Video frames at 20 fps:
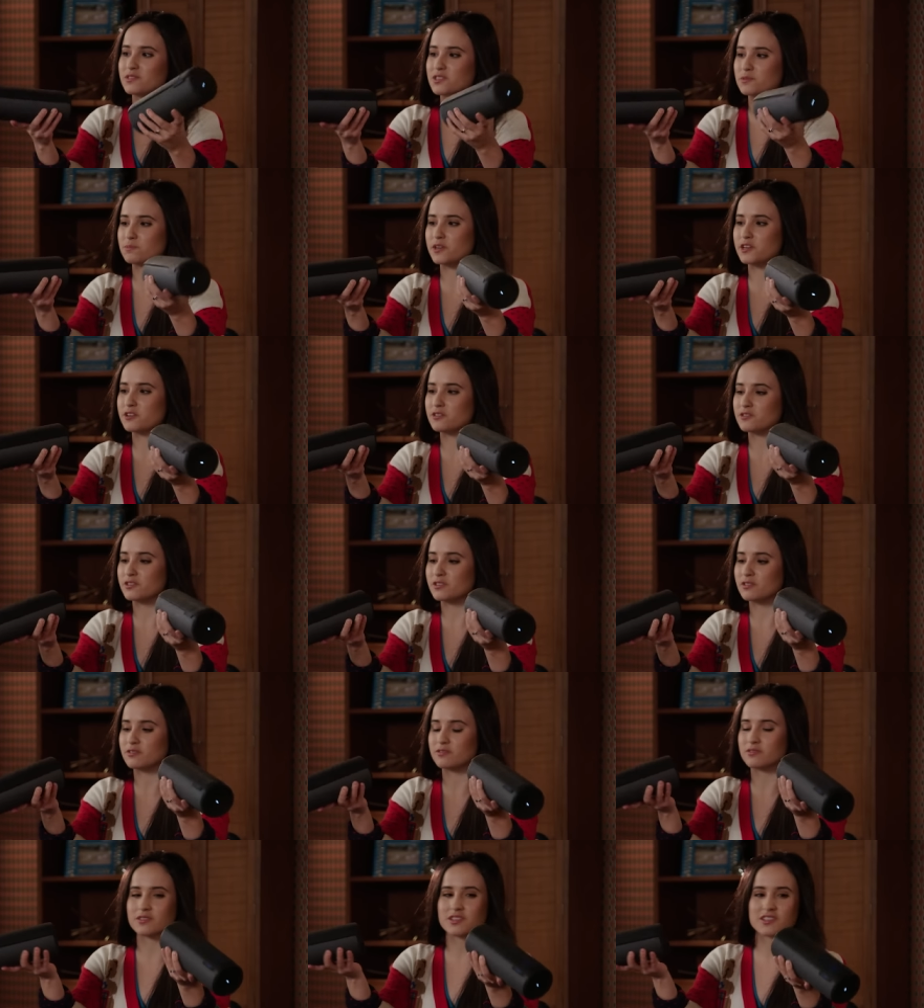speakers that
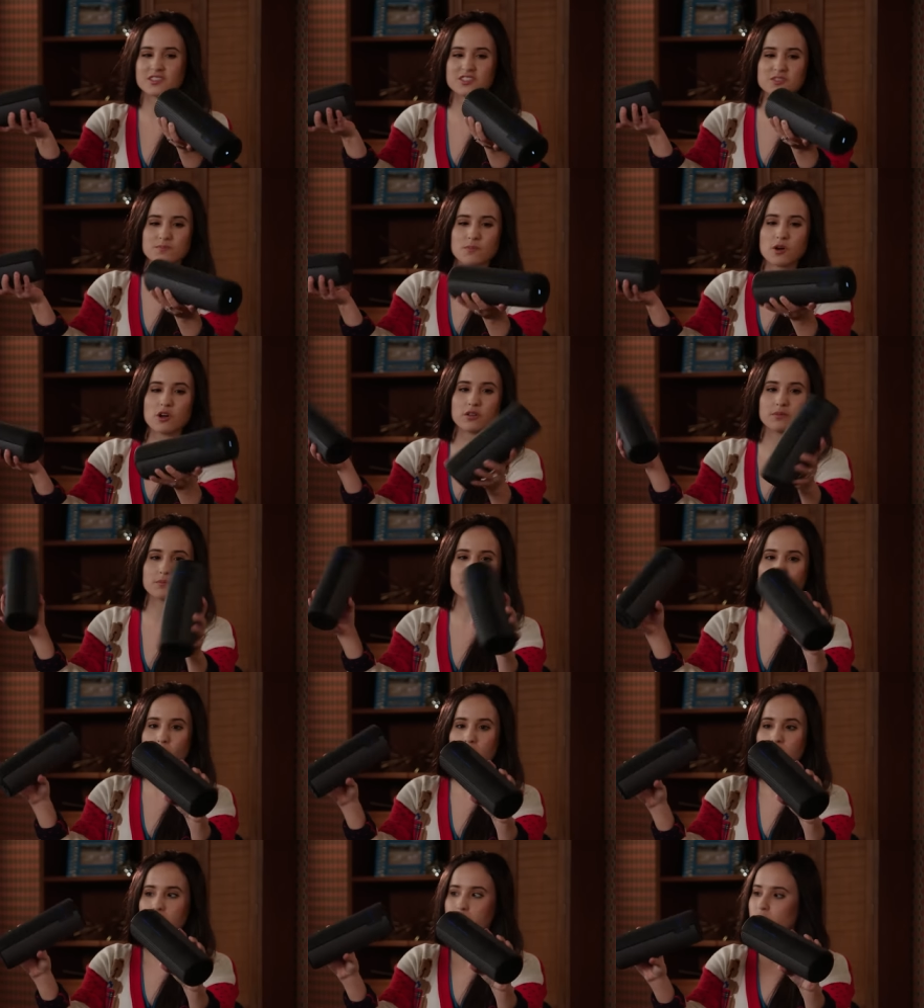are this small and
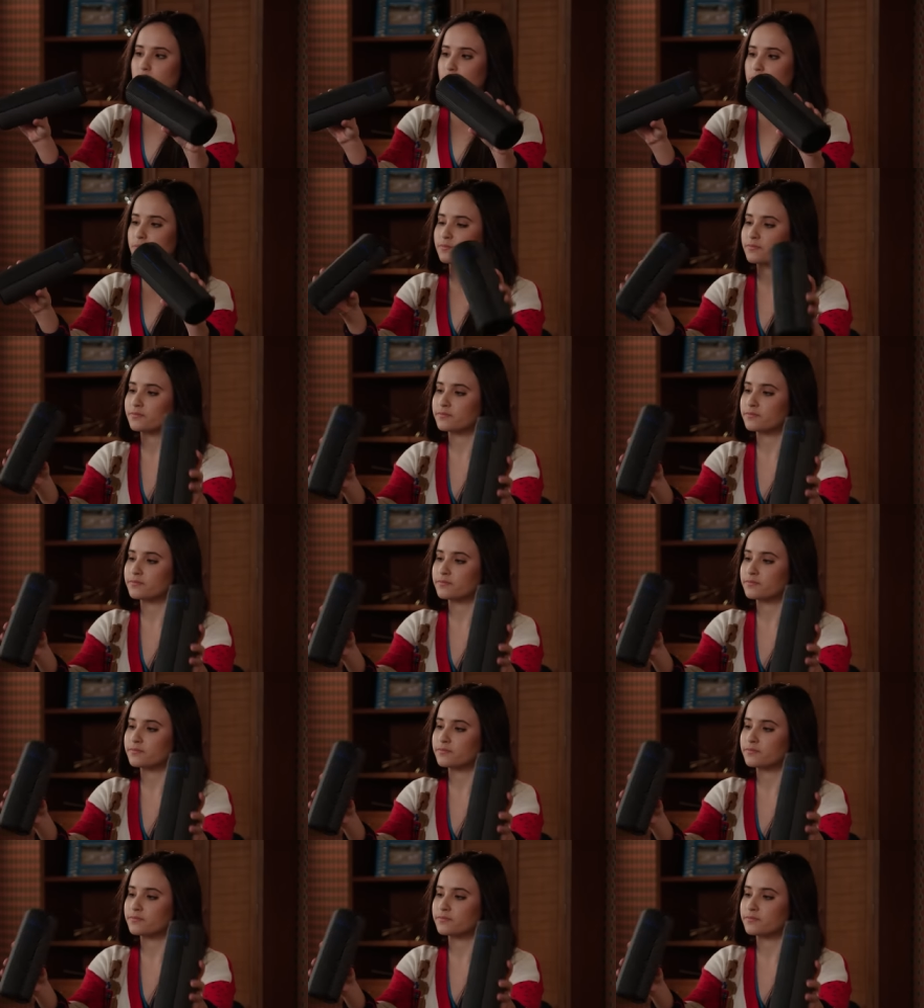portable.